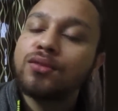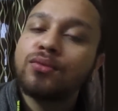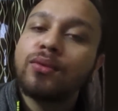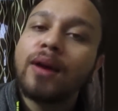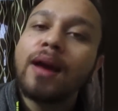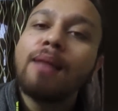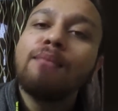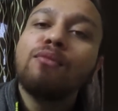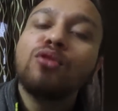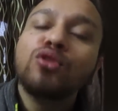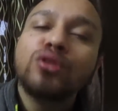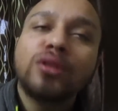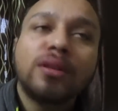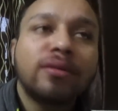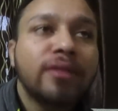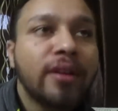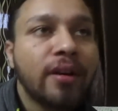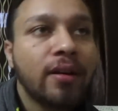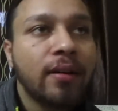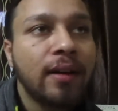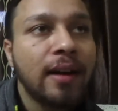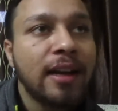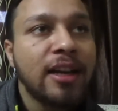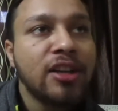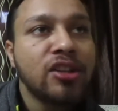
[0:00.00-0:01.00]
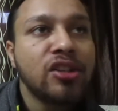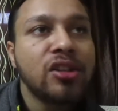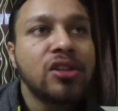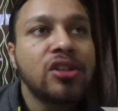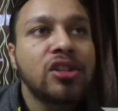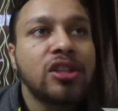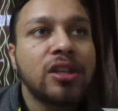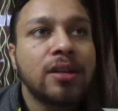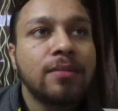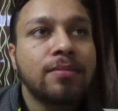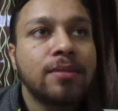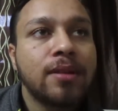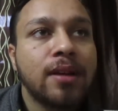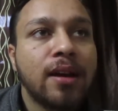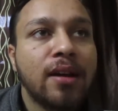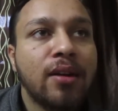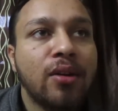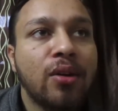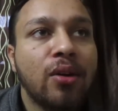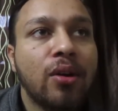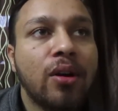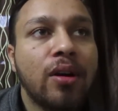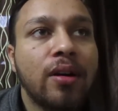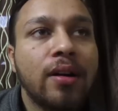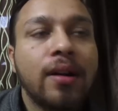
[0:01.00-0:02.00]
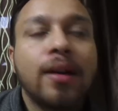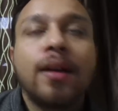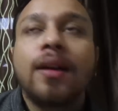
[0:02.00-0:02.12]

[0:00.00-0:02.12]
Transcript: Why most of the relationships are not